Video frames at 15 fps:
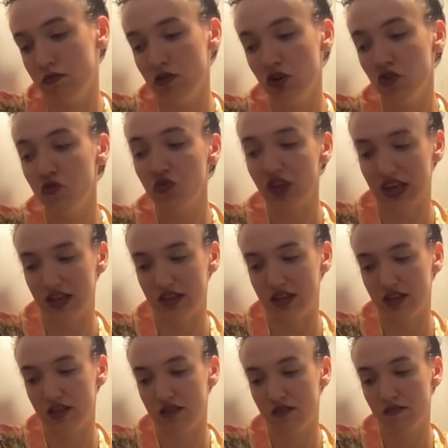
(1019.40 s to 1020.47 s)
new
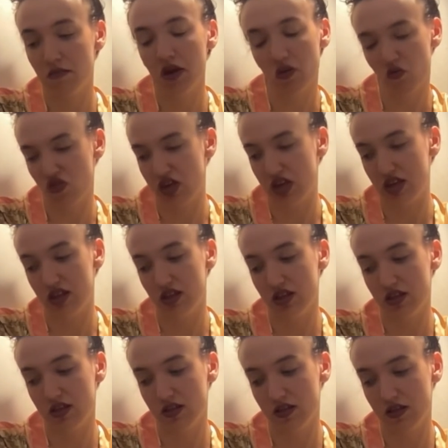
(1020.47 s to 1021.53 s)
things, better things.
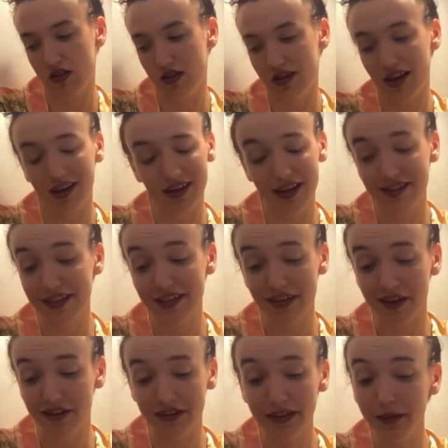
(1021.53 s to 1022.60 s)
Not
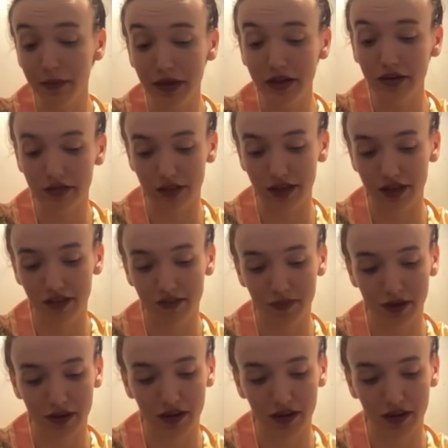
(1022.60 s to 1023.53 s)
necessarily bigger things, but